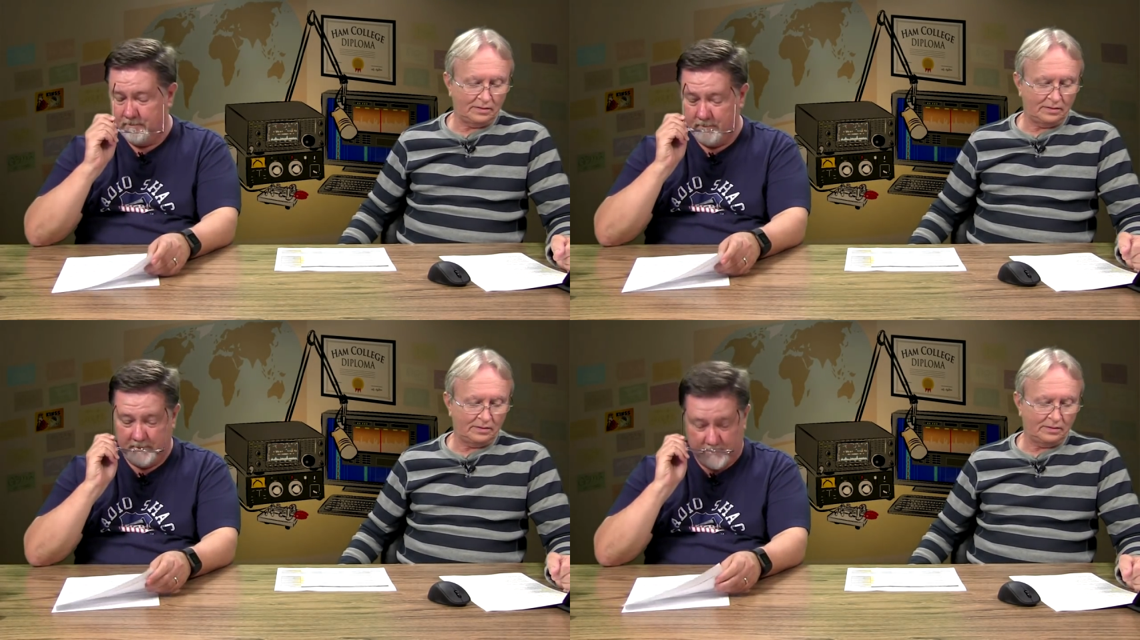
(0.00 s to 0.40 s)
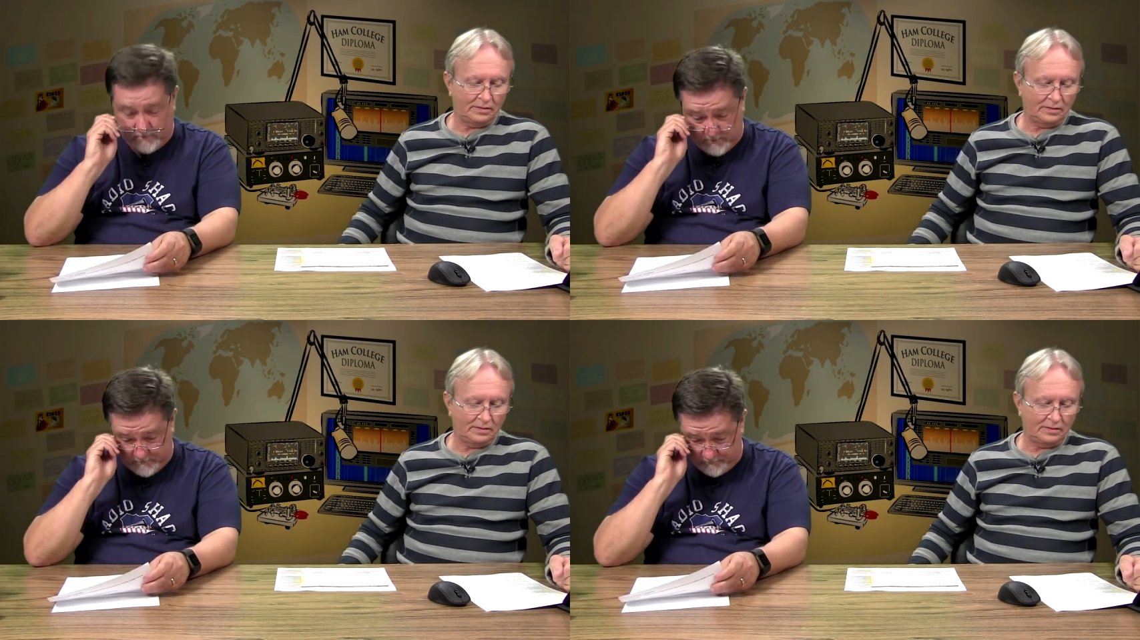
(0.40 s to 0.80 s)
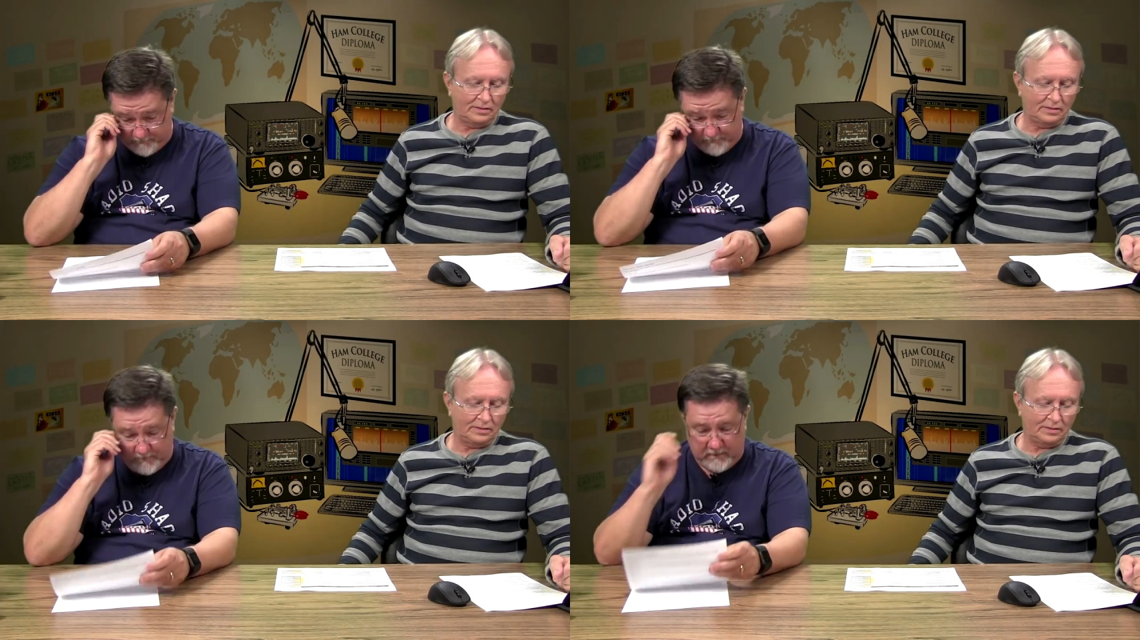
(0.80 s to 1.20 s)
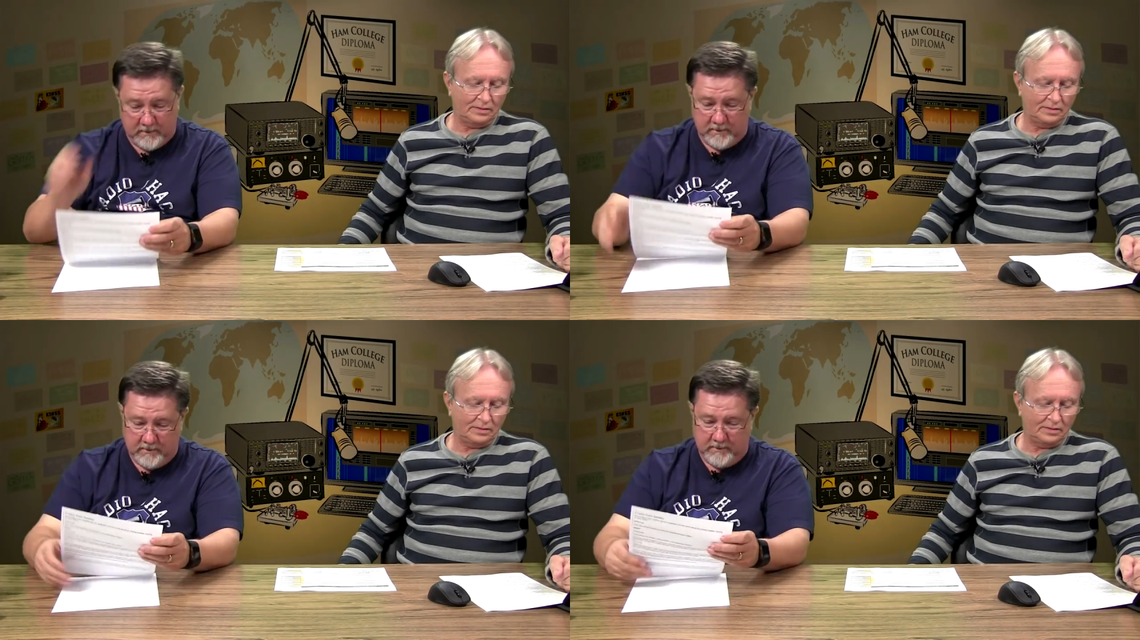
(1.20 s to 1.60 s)
Speaker 1: But uh,
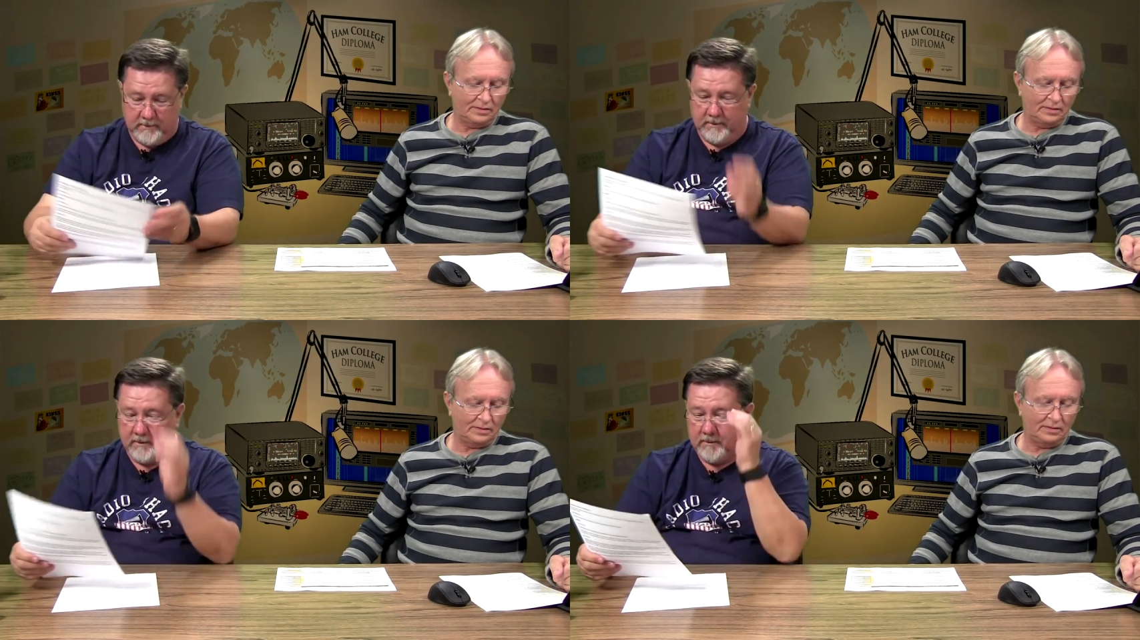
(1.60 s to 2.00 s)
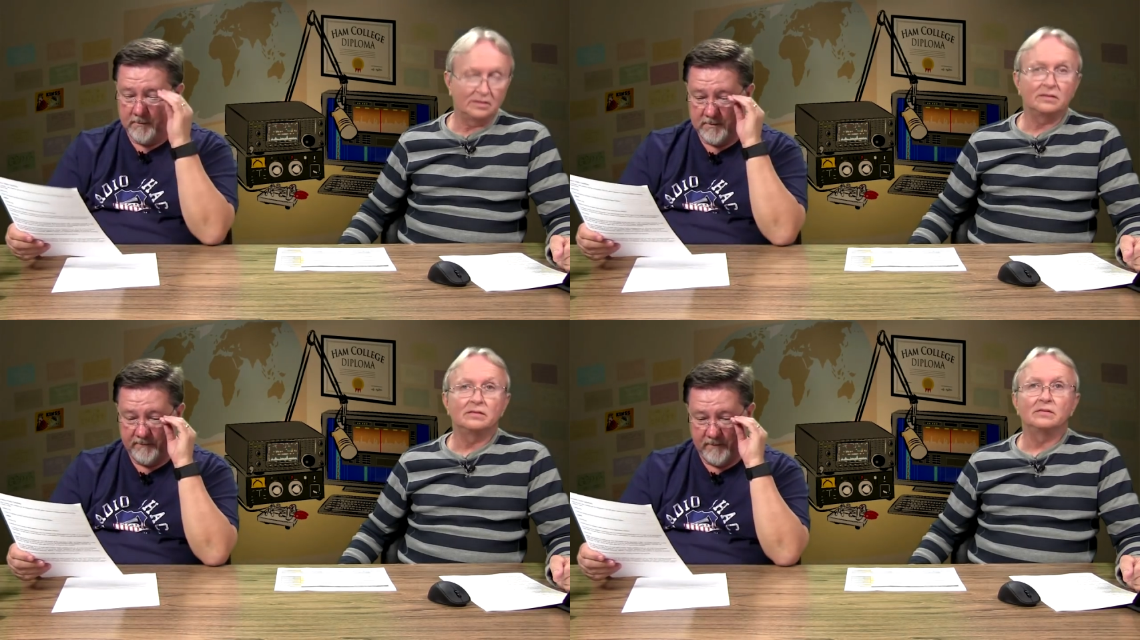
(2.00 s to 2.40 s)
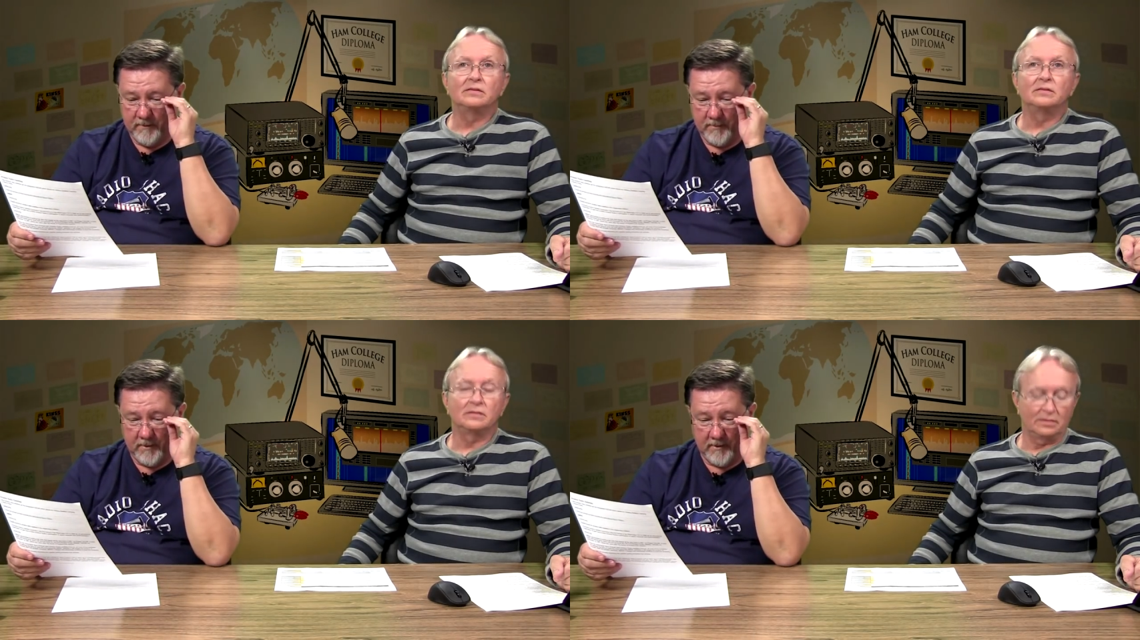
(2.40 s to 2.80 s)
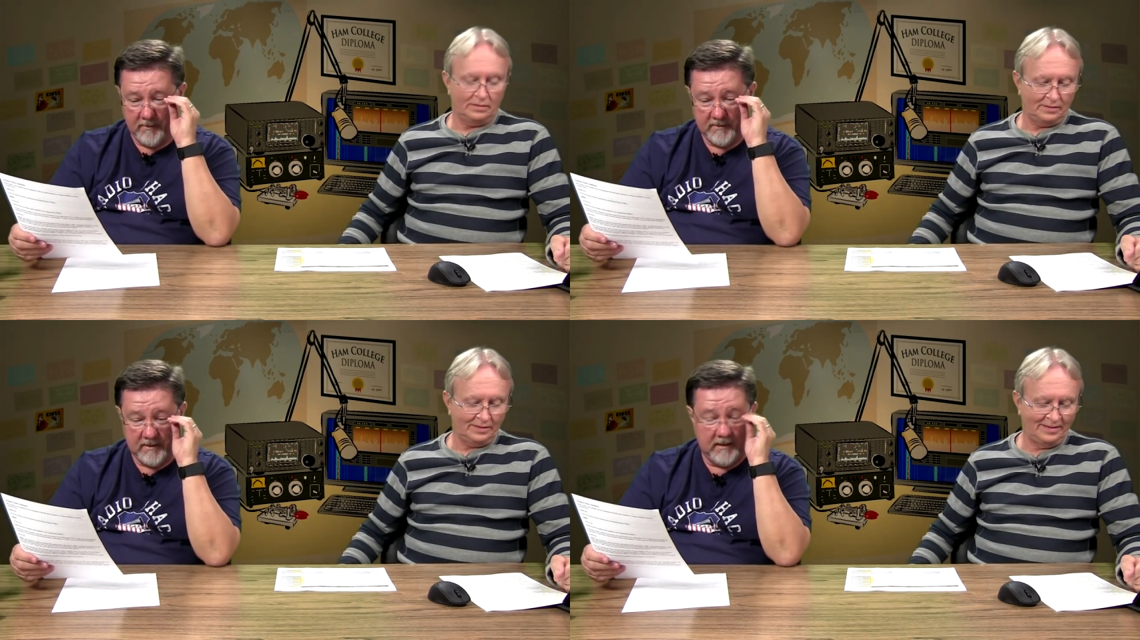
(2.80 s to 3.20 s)
now comes the fun
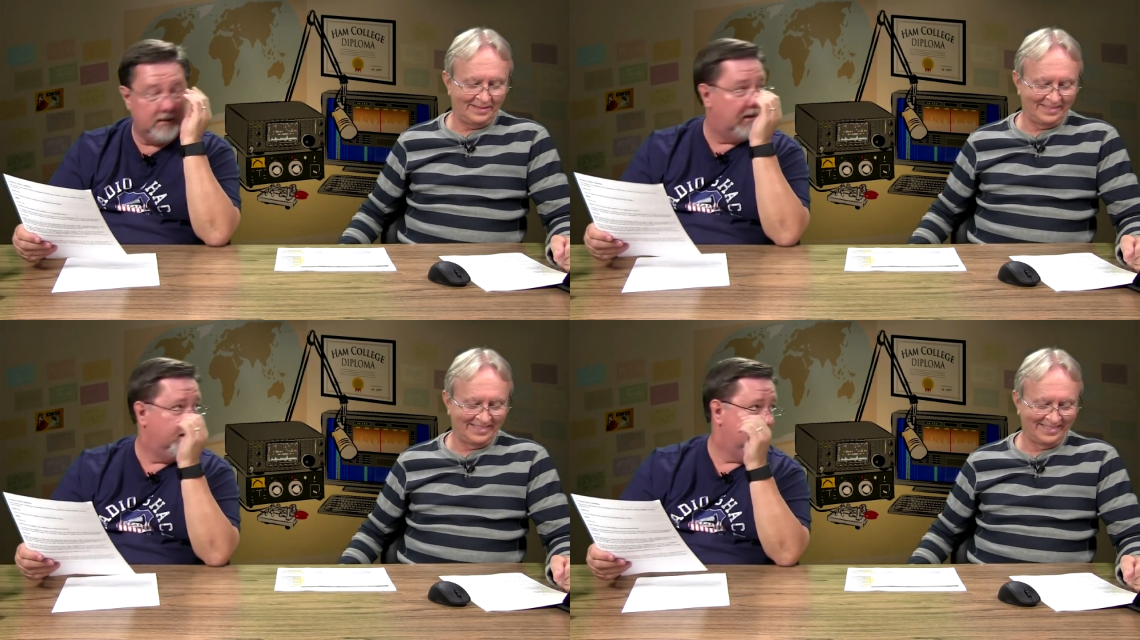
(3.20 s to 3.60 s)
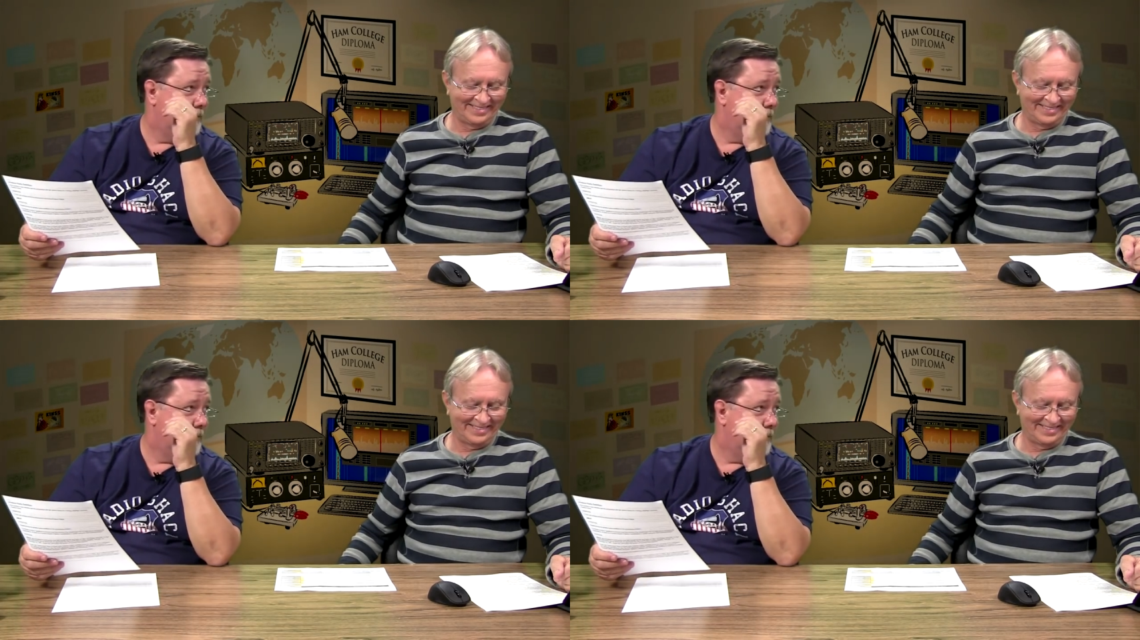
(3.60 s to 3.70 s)
part satellite